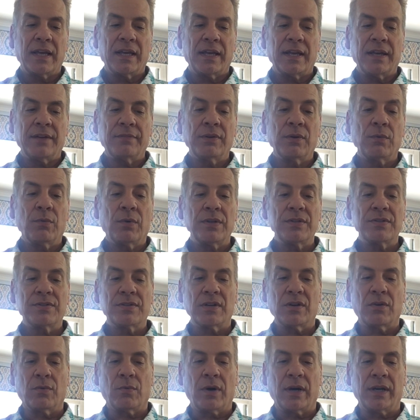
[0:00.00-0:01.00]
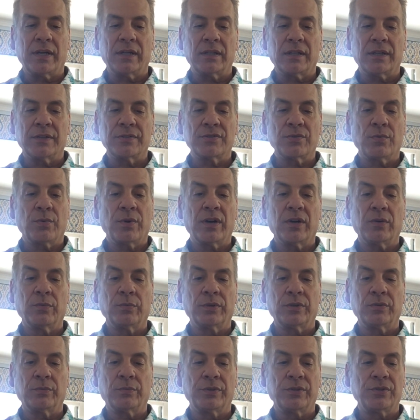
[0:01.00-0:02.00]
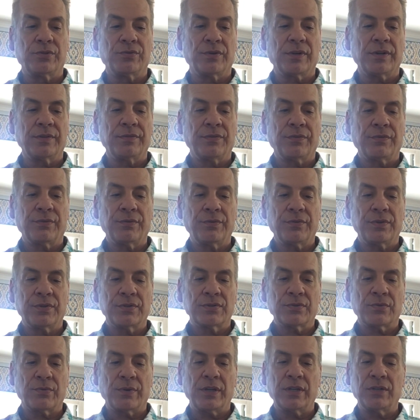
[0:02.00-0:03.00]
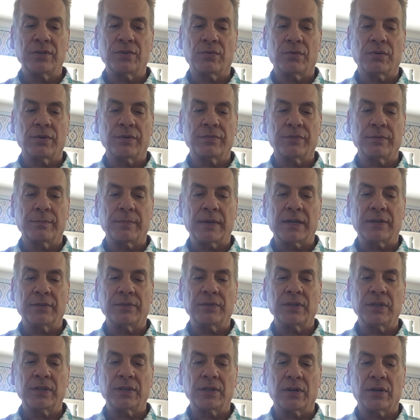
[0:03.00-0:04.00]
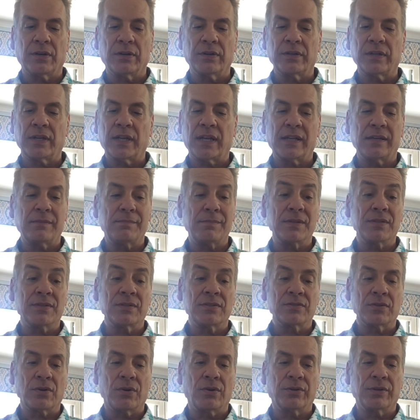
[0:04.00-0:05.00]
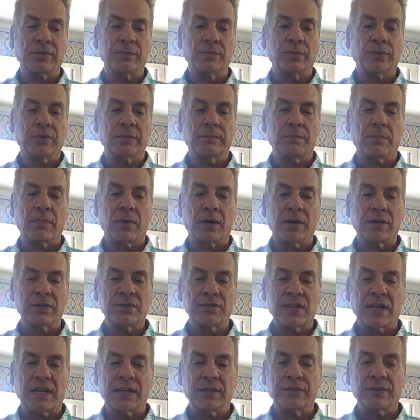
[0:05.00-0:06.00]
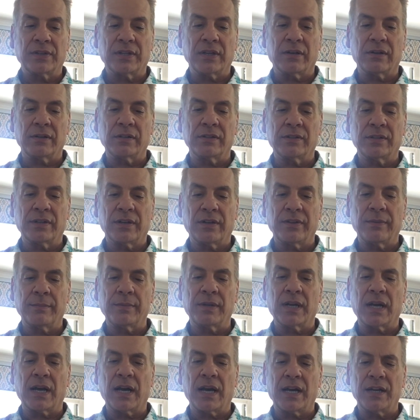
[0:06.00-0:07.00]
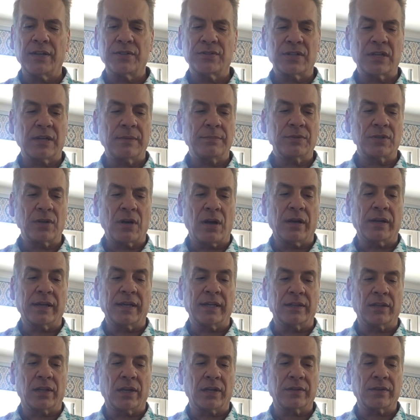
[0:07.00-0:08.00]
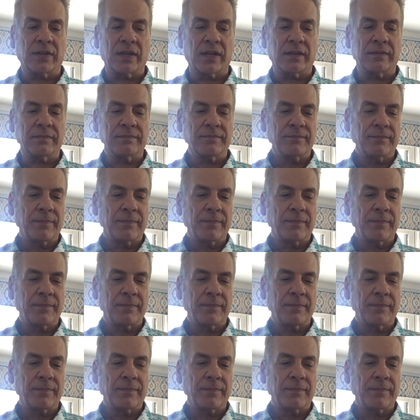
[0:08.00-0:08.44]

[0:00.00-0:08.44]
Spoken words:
Every once in a while, a swearwood would drift through the screen door from out in the yard, and Mrs. Odom would march out there and tell them to hush up talking like that.